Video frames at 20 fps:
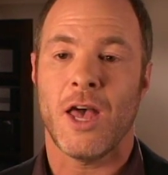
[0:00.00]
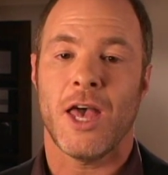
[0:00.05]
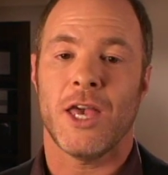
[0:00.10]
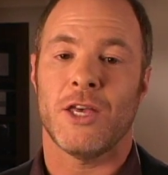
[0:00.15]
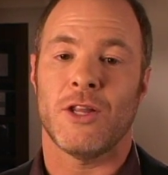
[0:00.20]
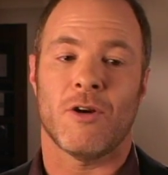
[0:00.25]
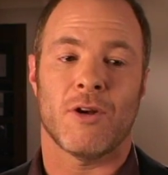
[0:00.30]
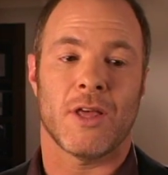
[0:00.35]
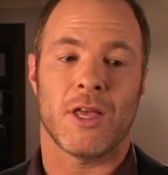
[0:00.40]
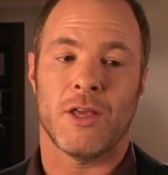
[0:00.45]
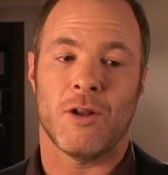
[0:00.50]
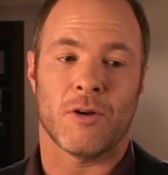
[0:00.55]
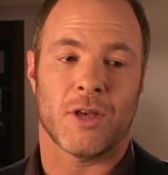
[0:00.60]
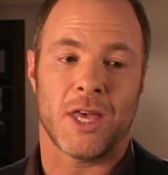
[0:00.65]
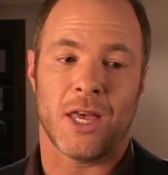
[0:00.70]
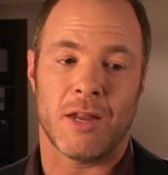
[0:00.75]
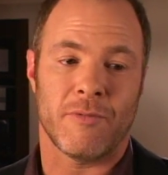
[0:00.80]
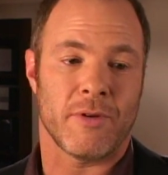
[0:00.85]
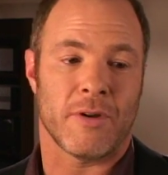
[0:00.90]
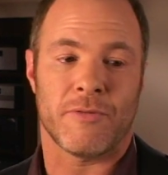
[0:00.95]
You
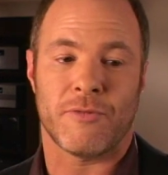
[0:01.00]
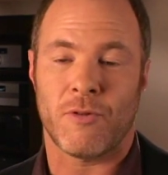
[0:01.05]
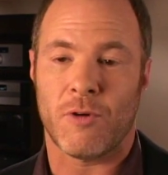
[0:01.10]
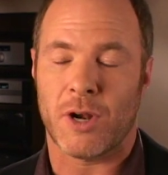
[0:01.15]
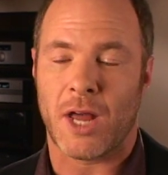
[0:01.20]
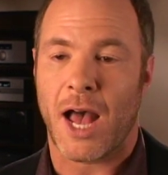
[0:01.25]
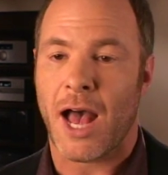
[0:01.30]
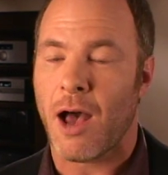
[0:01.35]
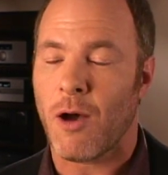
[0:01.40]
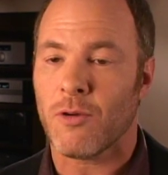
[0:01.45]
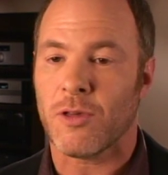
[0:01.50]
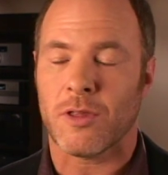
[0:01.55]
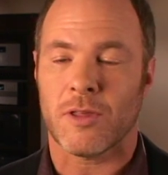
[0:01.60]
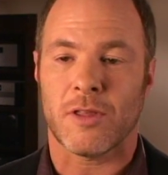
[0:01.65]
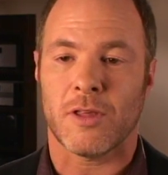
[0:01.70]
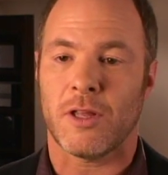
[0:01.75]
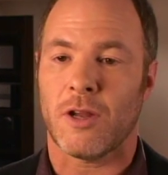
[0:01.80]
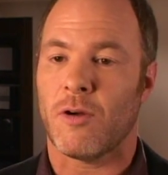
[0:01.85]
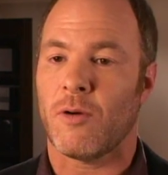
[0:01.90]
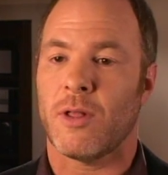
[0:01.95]
can't even afford a
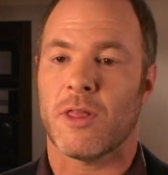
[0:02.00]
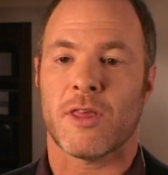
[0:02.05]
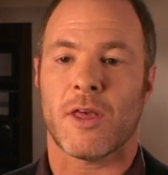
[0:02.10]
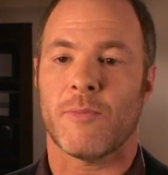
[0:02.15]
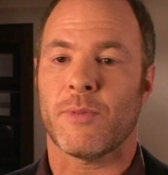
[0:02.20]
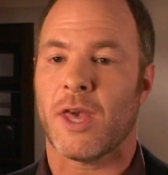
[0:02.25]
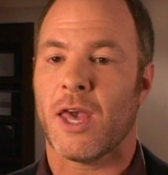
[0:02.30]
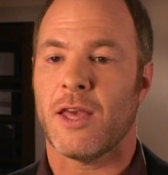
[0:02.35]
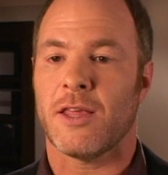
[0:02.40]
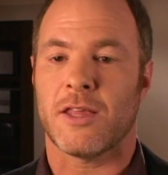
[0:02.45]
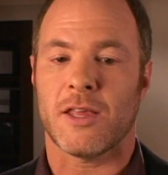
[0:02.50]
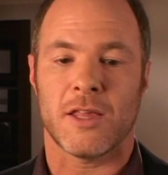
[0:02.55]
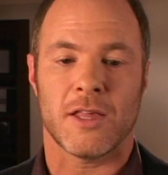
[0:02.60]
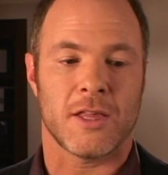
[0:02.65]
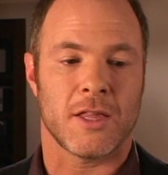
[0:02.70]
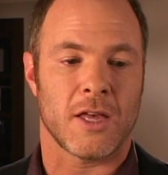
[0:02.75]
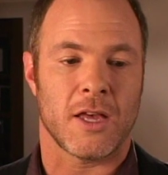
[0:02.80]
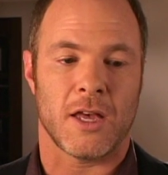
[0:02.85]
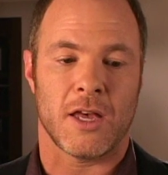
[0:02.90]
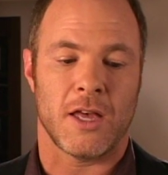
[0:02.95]
house. In some cases,